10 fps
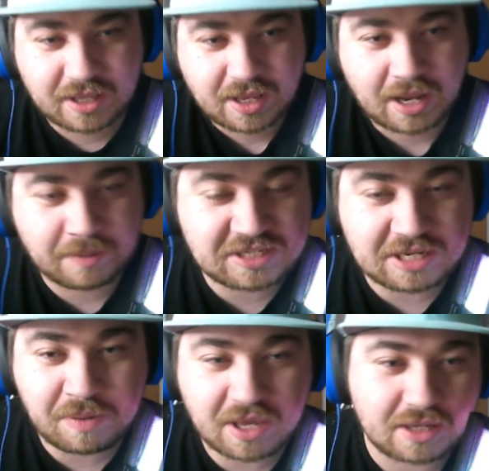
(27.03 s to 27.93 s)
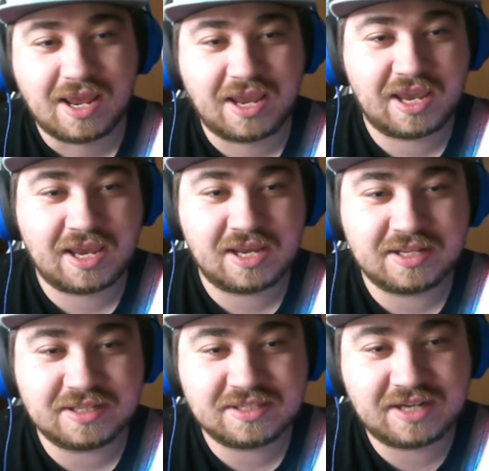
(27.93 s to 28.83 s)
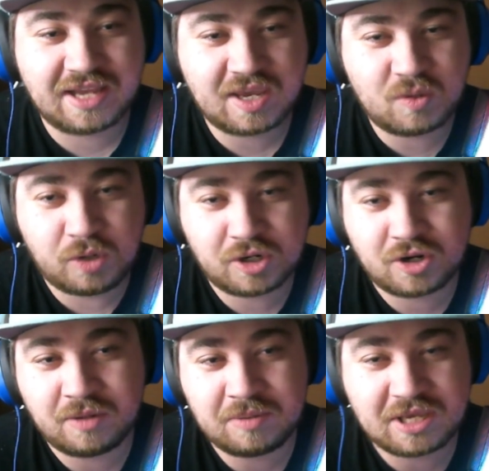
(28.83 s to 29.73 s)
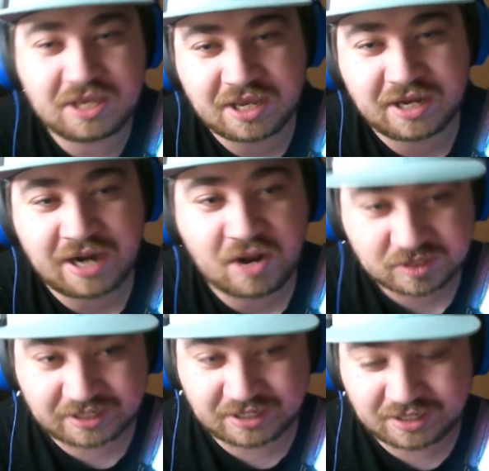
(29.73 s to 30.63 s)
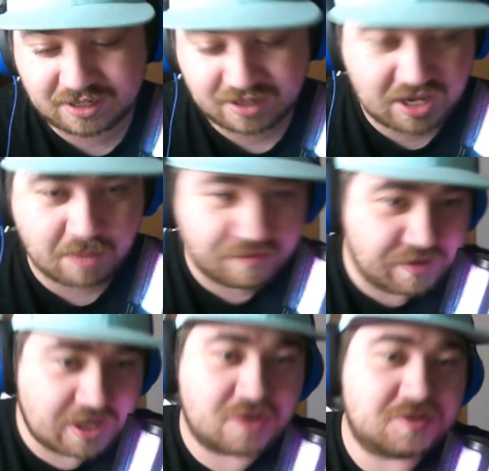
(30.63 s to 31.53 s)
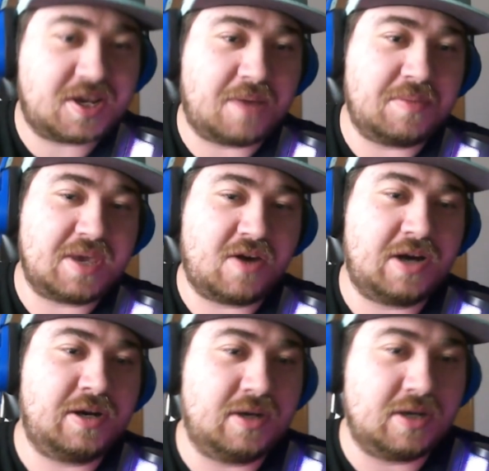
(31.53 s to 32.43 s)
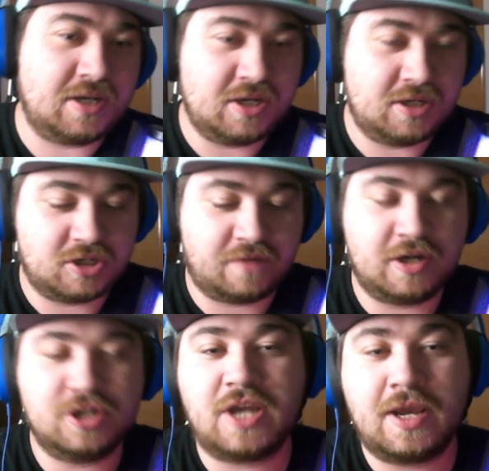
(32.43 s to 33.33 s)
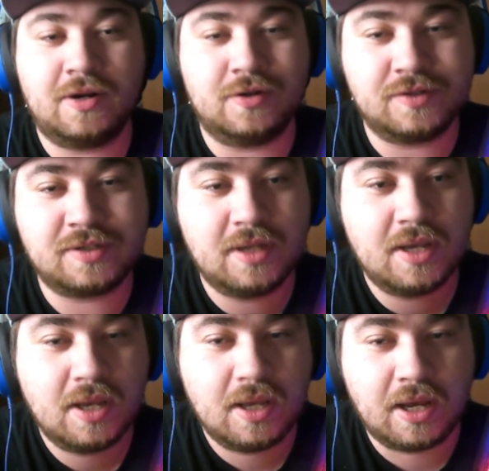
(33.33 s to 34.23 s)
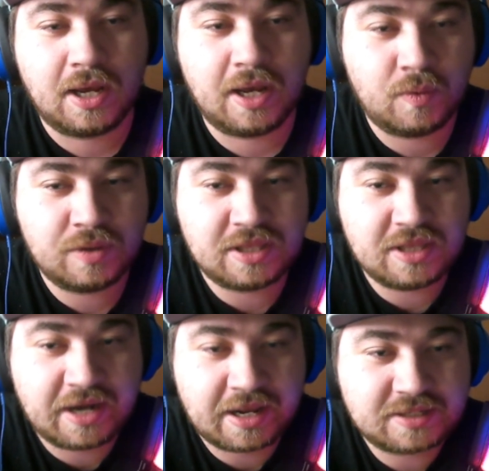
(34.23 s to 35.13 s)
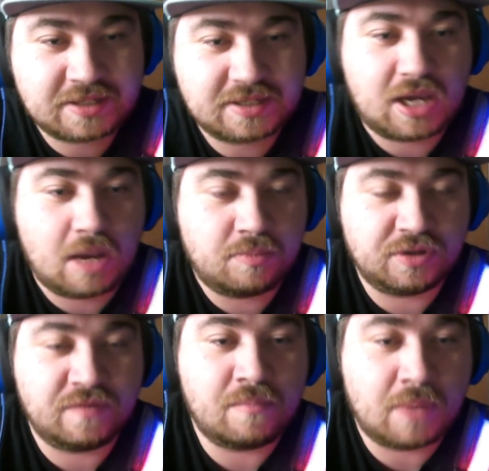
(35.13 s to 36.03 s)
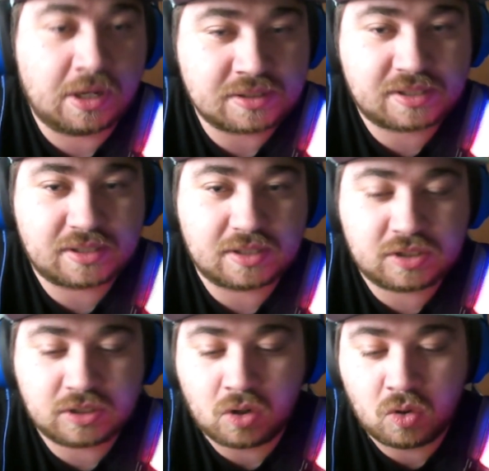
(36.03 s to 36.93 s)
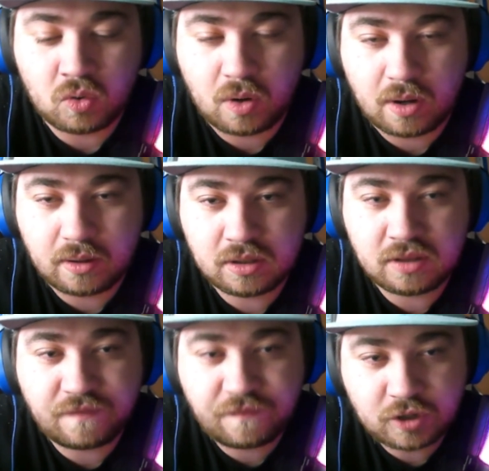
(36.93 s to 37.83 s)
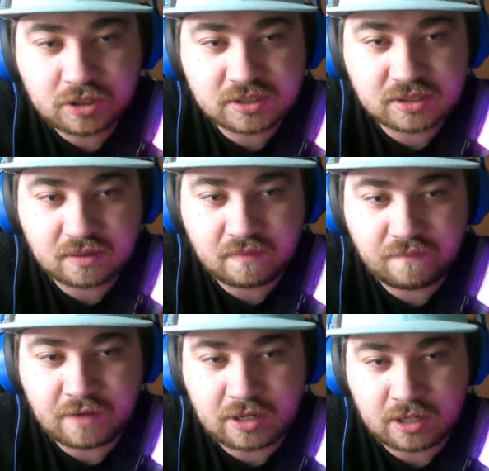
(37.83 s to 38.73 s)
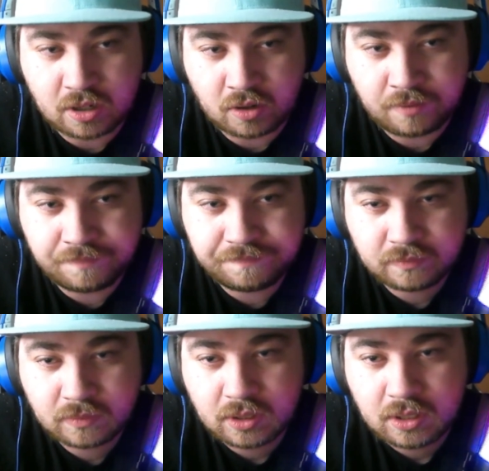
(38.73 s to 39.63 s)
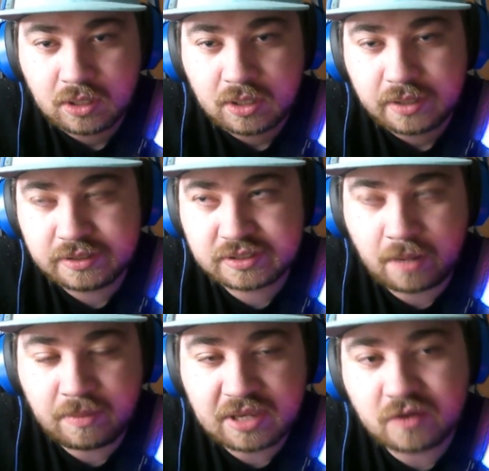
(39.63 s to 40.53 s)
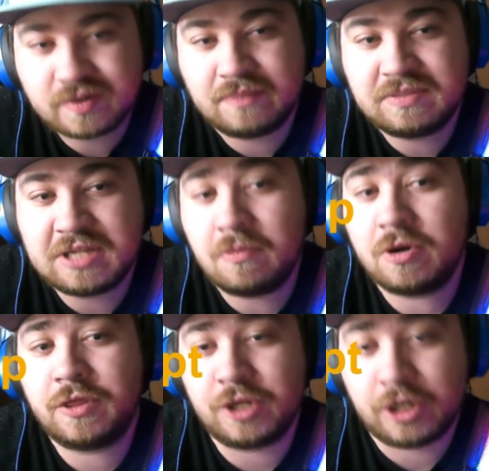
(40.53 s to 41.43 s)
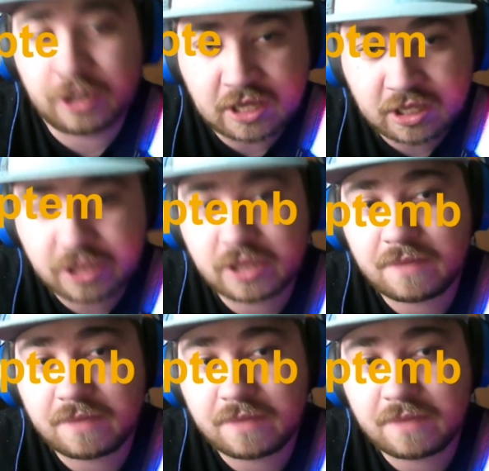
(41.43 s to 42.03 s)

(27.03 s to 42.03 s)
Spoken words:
I'm TPIT, and today we're going to be announcing a couple videos coming out on each of our channels within the next couple of months. So the first video is coming out September 30th.